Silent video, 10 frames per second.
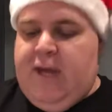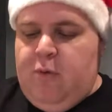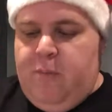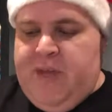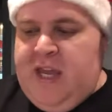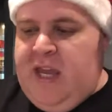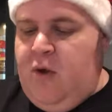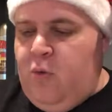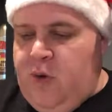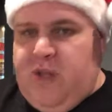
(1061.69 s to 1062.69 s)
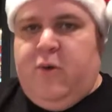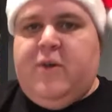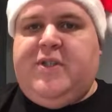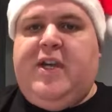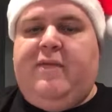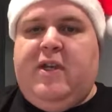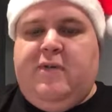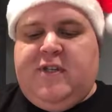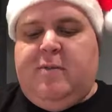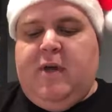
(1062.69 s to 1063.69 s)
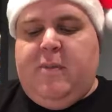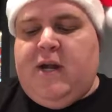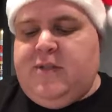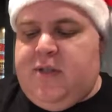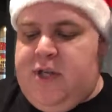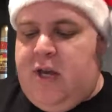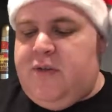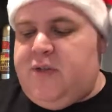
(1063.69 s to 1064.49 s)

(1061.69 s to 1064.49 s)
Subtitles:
it will be really cool stuff that you've seen me unbox on the channel.